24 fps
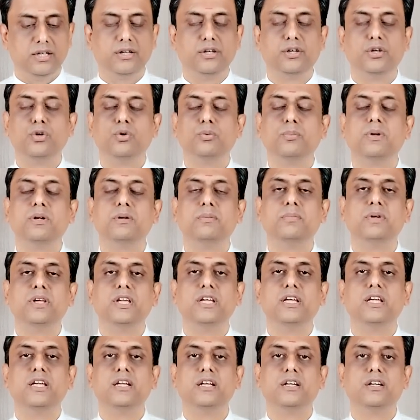a human
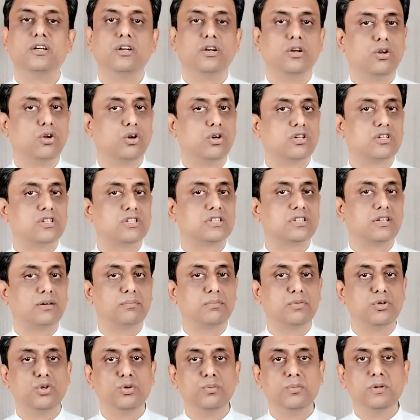being, not
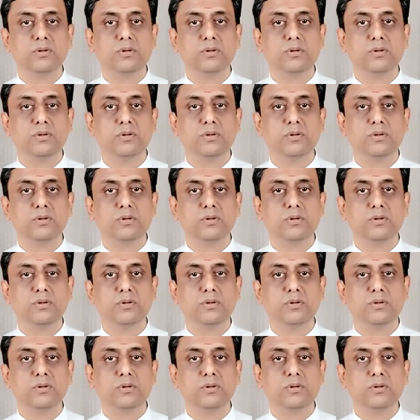some